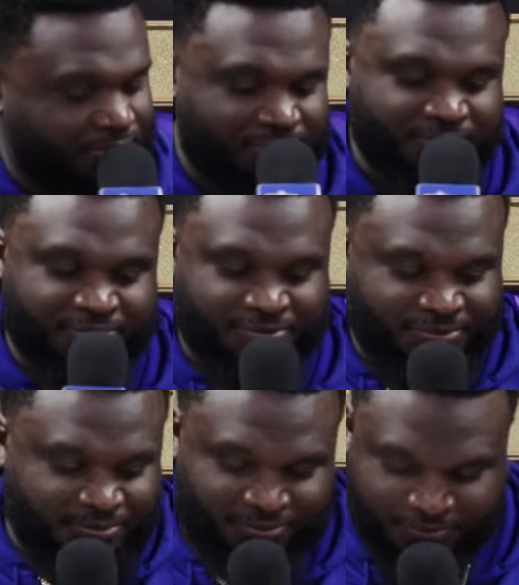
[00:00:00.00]

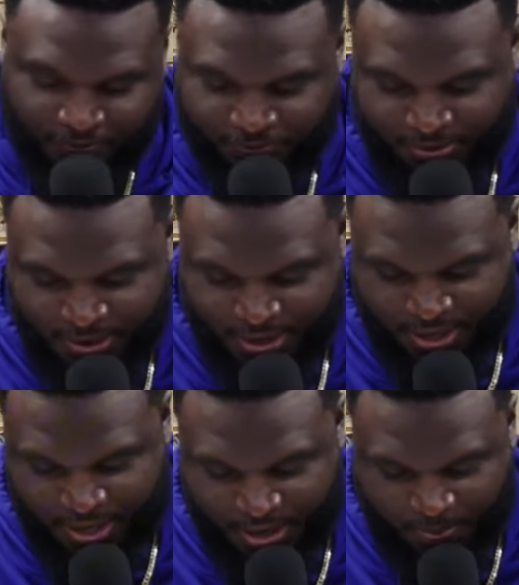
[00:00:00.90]
Mm-hmm. Yeah.
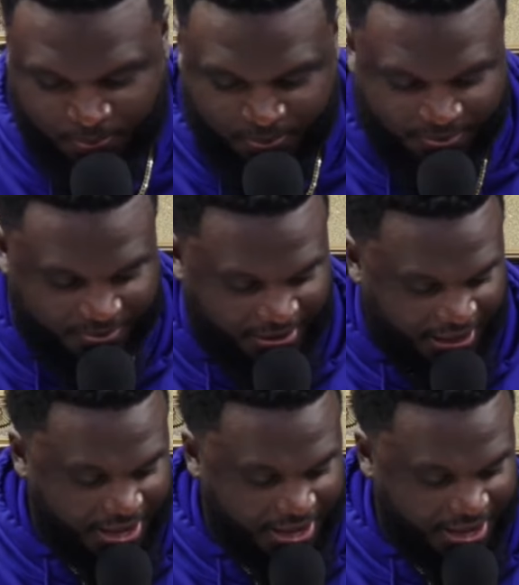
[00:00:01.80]
Yeah, I ain't